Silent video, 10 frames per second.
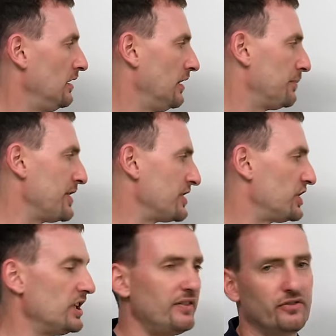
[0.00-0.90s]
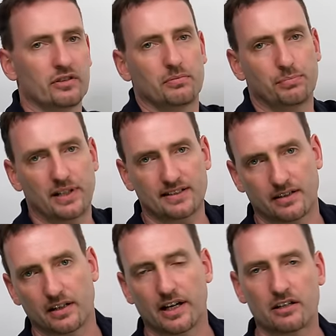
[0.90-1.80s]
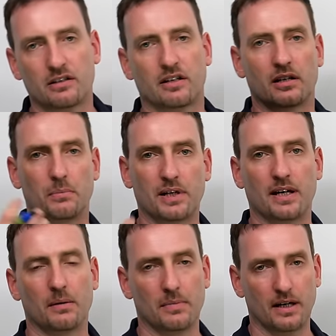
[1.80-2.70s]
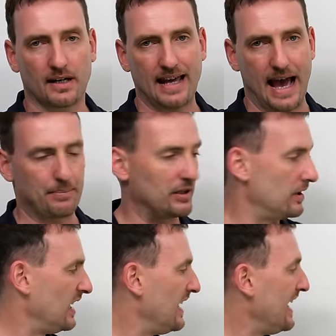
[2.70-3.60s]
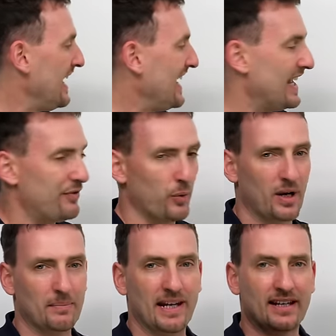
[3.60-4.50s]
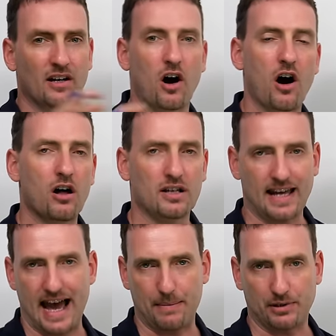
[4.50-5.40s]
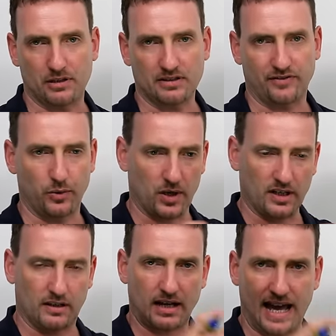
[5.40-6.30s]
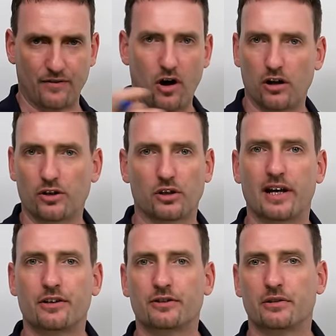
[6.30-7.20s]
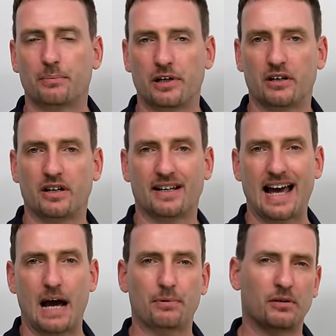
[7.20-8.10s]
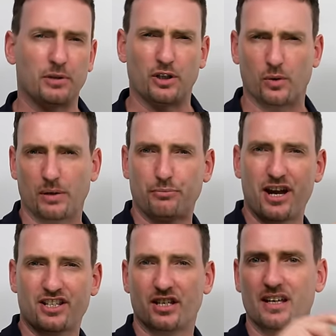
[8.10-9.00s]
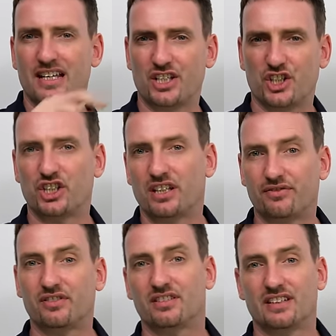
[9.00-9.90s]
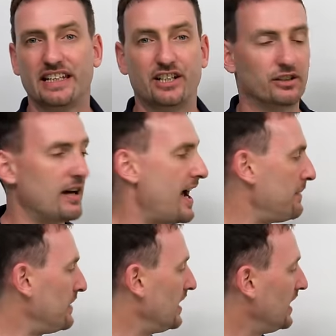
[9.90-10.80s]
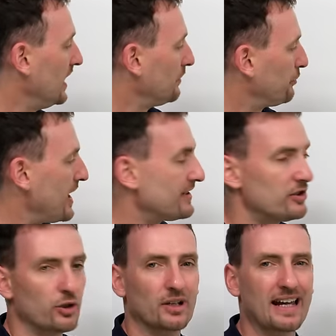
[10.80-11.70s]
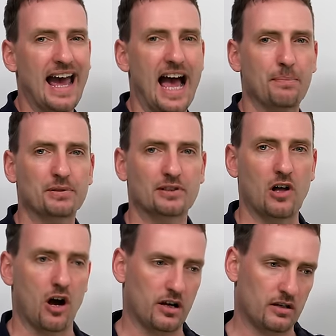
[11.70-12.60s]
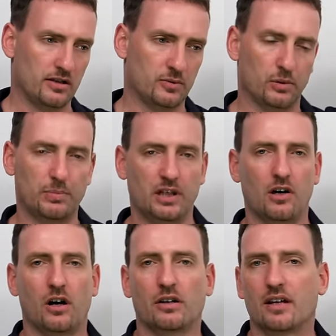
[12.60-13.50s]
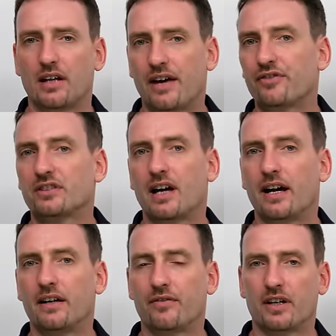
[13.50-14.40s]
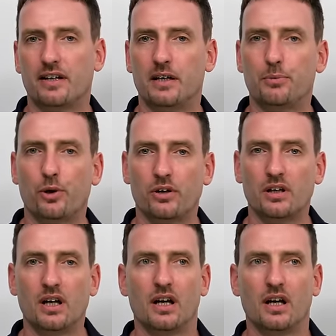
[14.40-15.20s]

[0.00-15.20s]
you're going to press shift plus the letter and it'll become a capital. If you want to make all capitals, if you want to have all your letters appear in capital, but you don't want to press shift each time, press your caps lock. This will be on the left side of the keyboard,